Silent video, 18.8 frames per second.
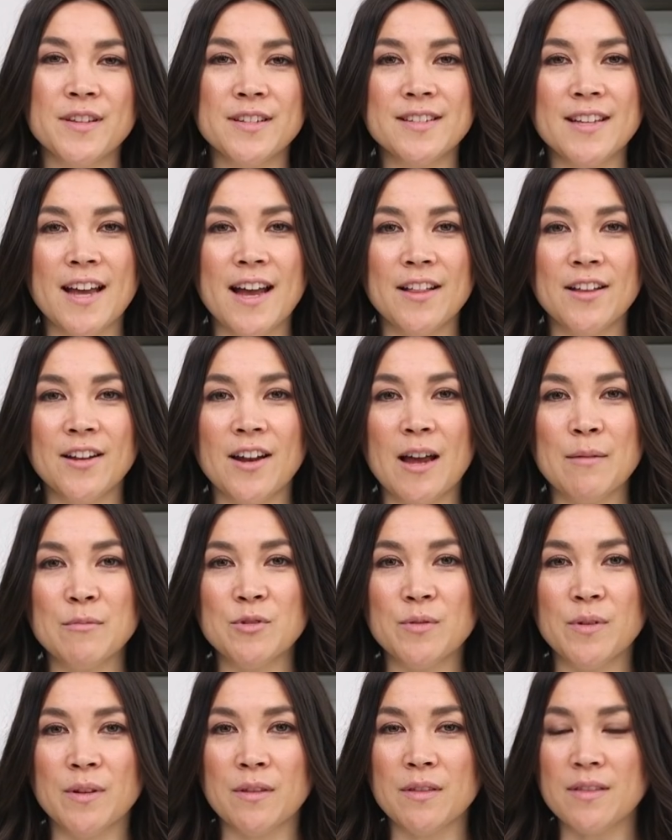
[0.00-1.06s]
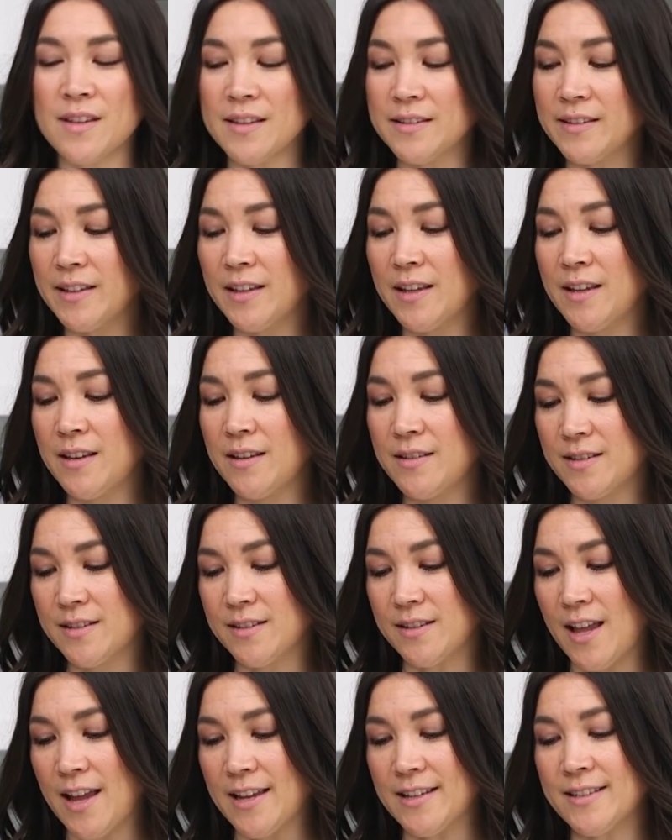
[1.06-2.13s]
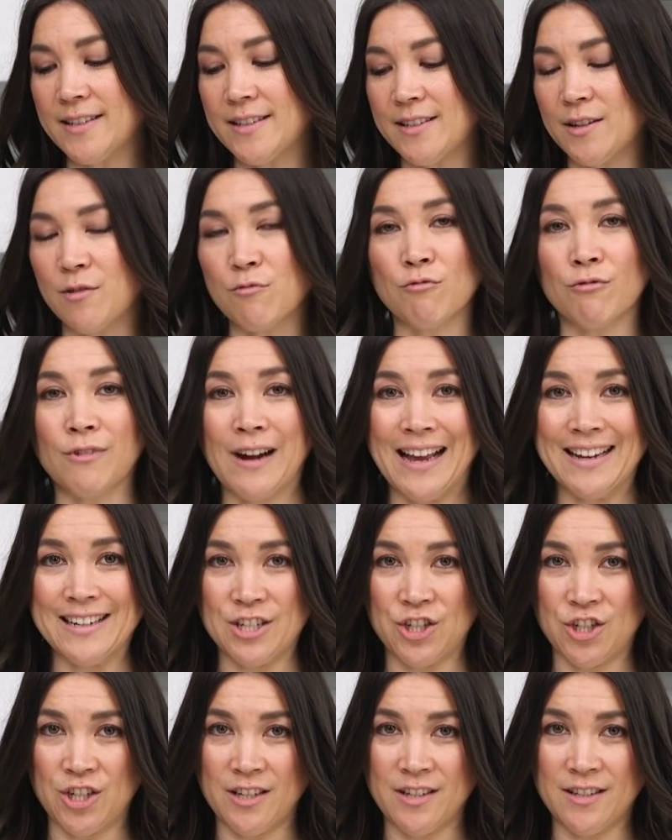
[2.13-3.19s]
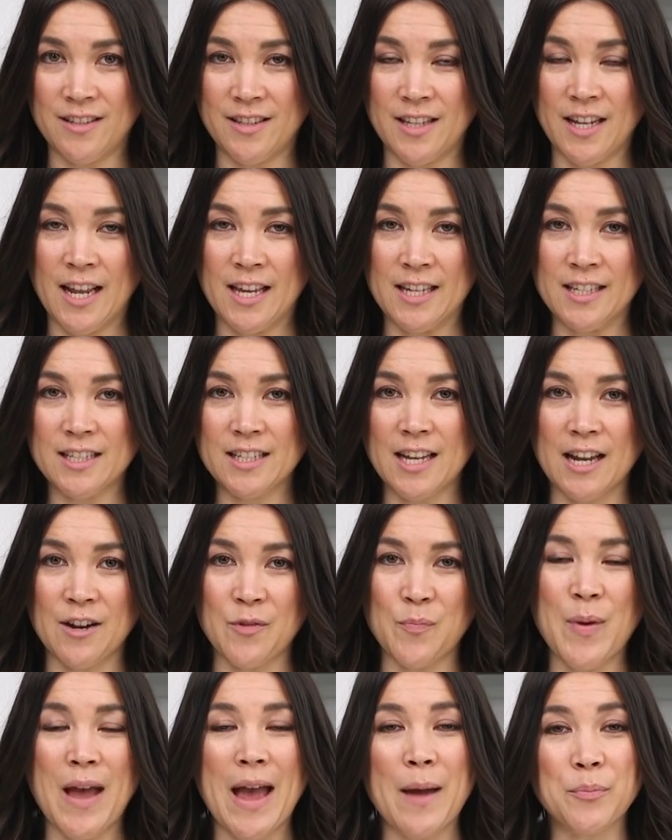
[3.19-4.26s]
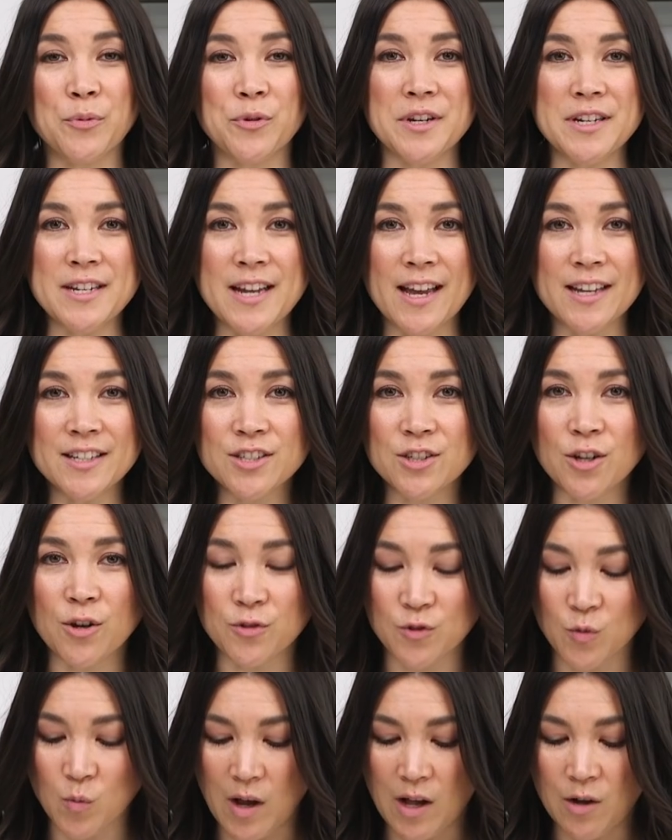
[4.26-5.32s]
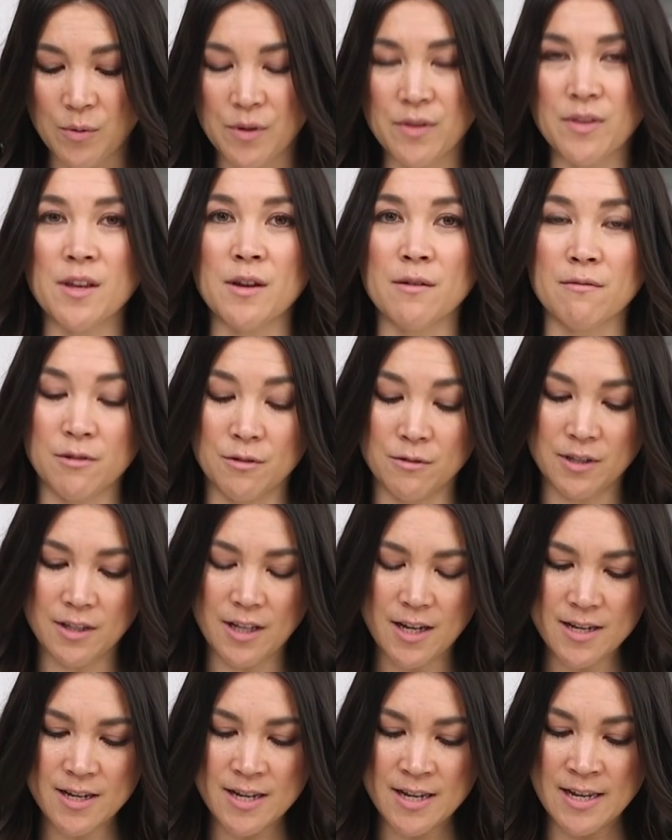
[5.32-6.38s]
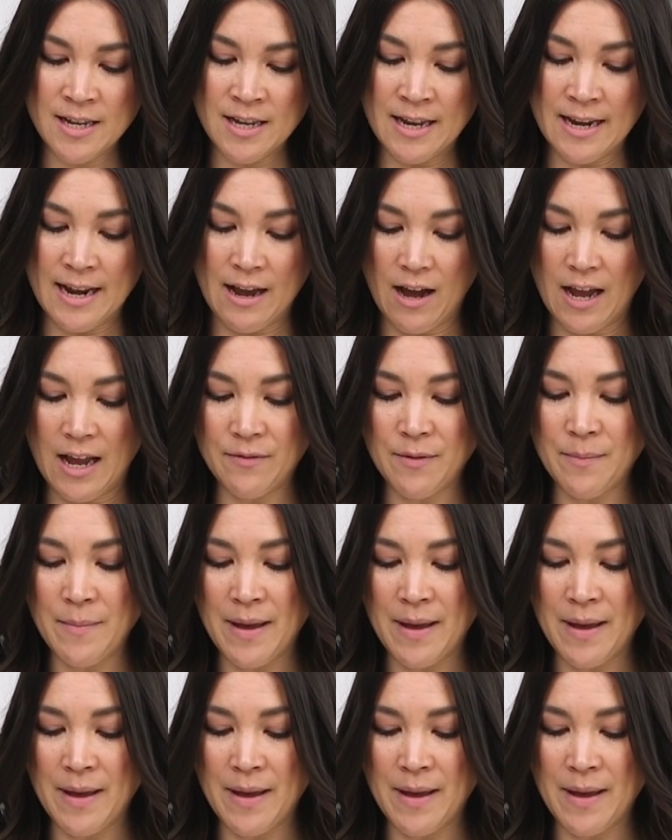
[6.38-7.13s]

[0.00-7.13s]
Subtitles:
this salad, I'm doing thinly sliced radishes. The nice kind of peppery taste goes well with the arugula. Now I have a